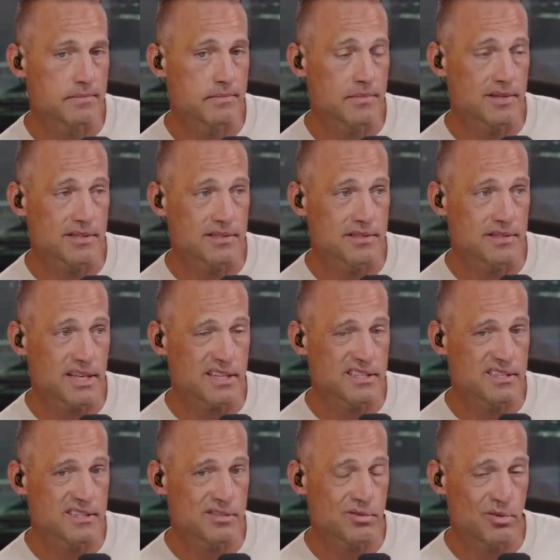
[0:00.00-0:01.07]
because that's
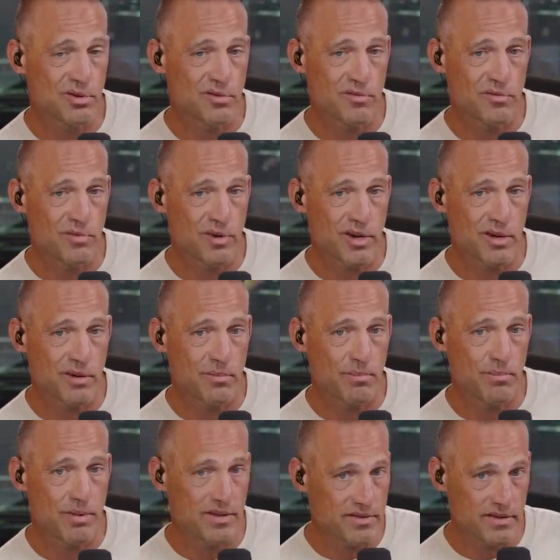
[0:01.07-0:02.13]
sort of what a
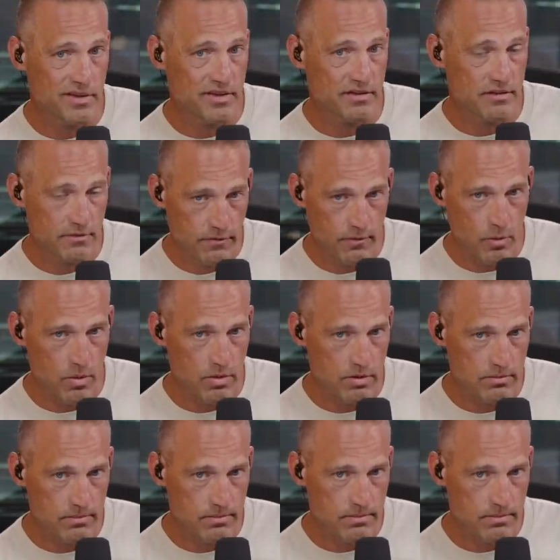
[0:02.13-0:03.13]
business is for.